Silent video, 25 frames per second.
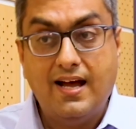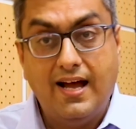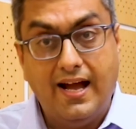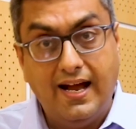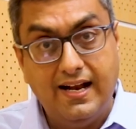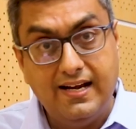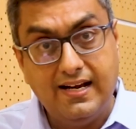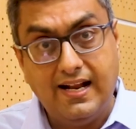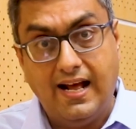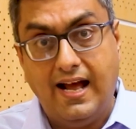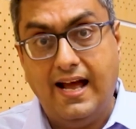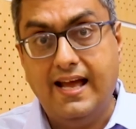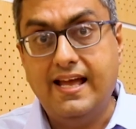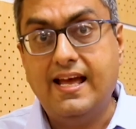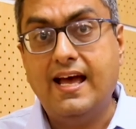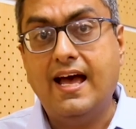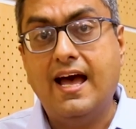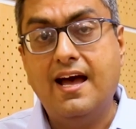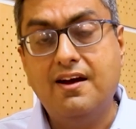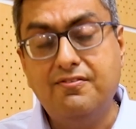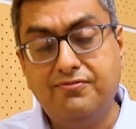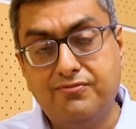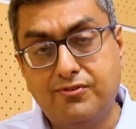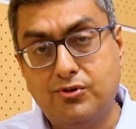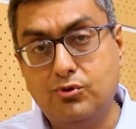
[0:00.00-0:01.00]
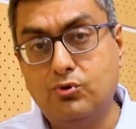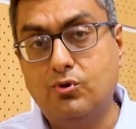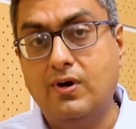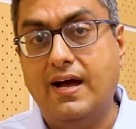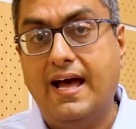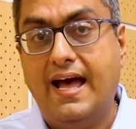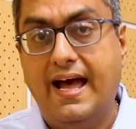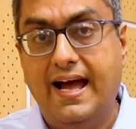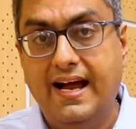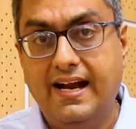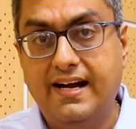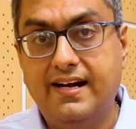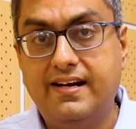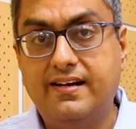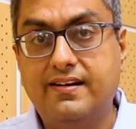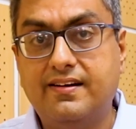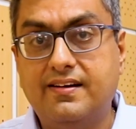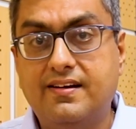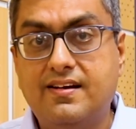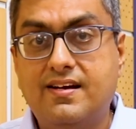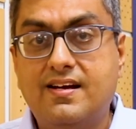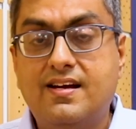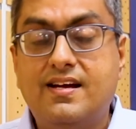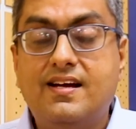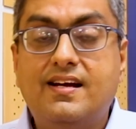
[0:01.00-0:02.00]
And I have to add
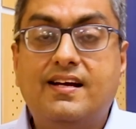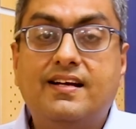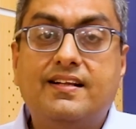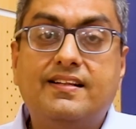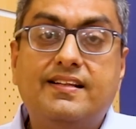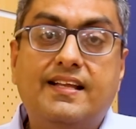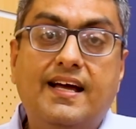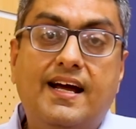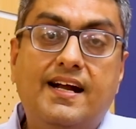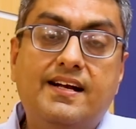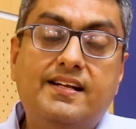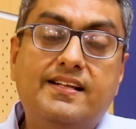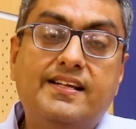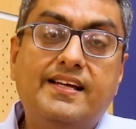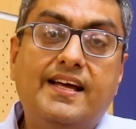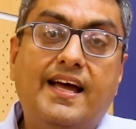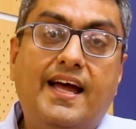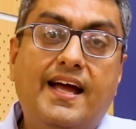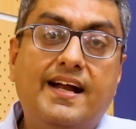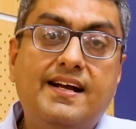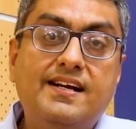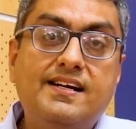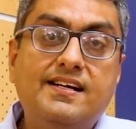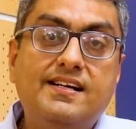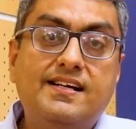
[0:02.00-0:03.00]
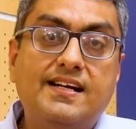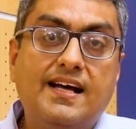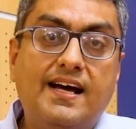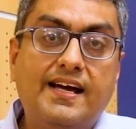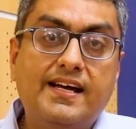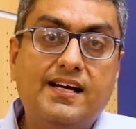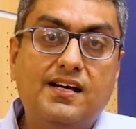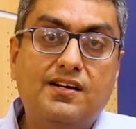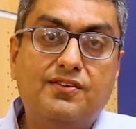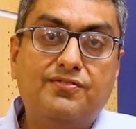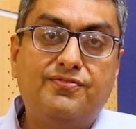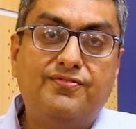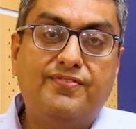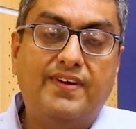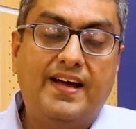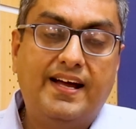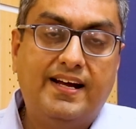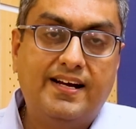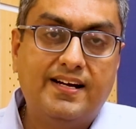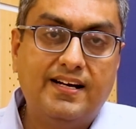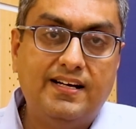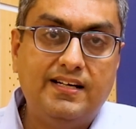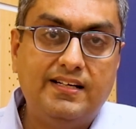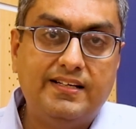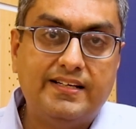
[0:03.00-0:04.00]
that the entire
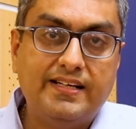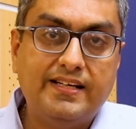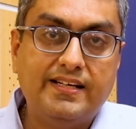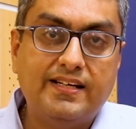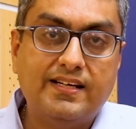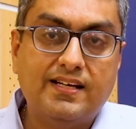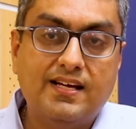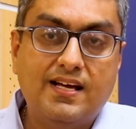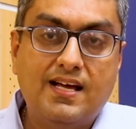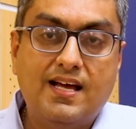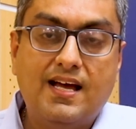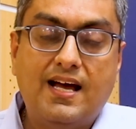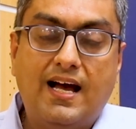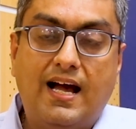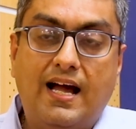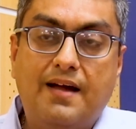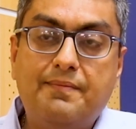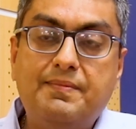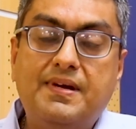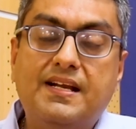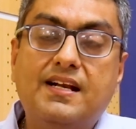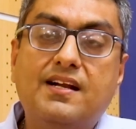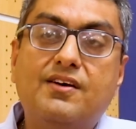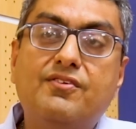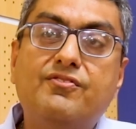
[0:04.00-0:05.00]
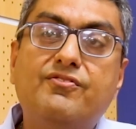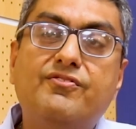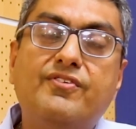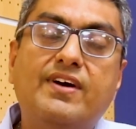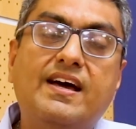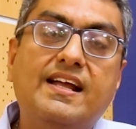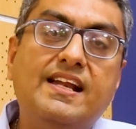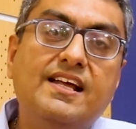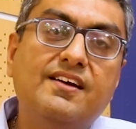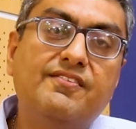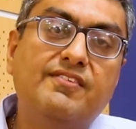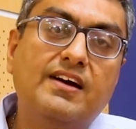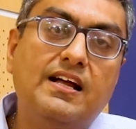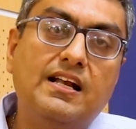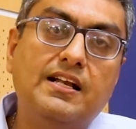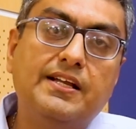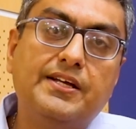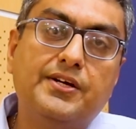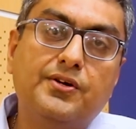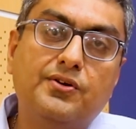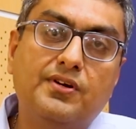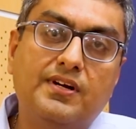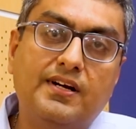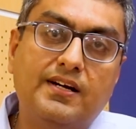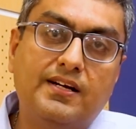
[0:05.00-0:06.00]
faculty, I mean, a very well
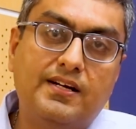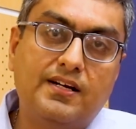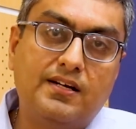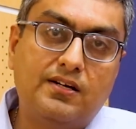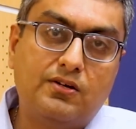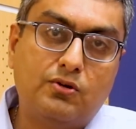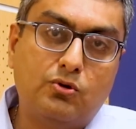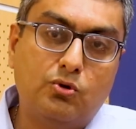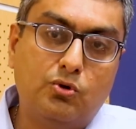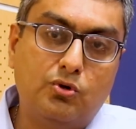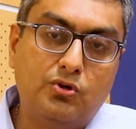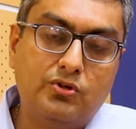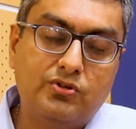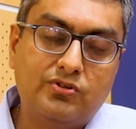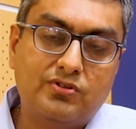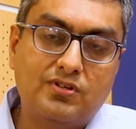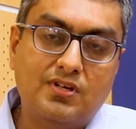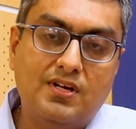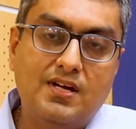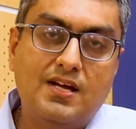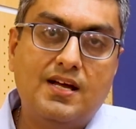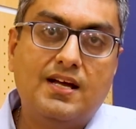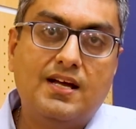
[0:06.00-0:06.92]
curated course.